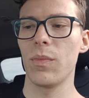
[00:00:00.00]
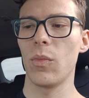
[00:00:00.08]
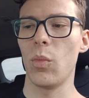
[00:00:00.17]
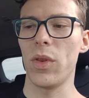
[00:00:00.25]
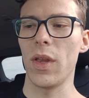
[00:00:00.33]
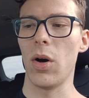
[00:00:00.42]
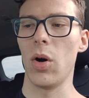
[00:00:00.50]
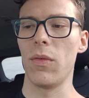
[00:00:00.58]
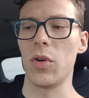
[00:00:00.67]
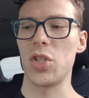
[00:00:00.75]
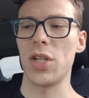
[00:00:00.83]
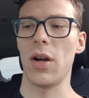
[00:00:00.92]
without
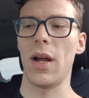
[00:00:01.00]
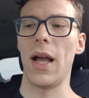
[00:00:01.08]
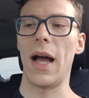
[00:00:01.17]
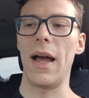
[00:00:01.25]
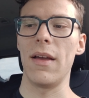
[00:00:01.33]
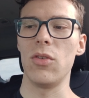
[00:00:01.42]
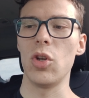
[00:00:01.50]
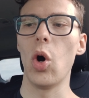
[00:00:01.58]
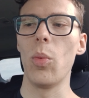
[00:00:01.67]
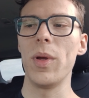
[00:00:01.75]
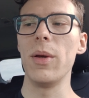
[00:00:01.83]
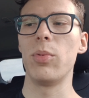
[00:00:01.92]
oversharing, I know
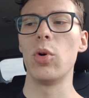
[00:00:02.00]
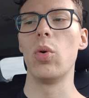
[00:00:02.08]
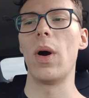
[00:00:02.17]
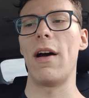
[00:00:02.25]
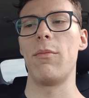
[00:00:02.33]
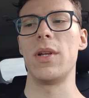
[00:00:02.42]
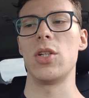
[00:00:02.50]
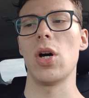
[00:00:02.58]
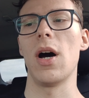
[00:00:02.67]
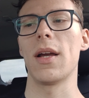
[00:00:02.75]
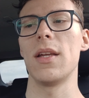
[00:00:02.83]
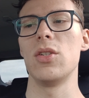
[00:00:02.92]
people who have been
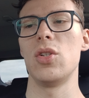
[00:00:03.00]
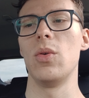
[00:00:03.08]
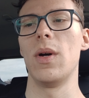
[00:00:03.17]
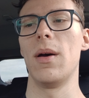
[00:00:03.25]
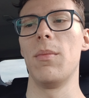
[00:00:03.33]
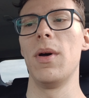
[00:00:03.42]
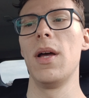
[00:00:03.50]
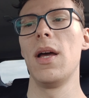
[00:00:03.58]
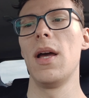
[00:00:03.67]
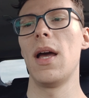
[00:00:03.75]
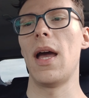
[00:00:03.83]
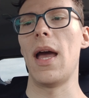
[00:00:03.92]
talking to him
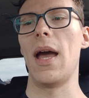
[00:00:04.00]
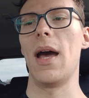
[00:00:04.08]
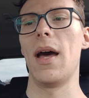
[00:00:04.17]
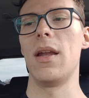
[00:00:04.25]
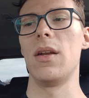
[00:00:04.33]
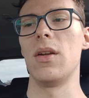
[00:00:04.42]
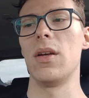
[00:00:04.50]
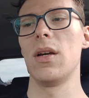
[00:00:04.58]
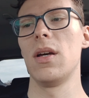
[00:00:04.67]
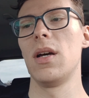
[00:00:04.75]
and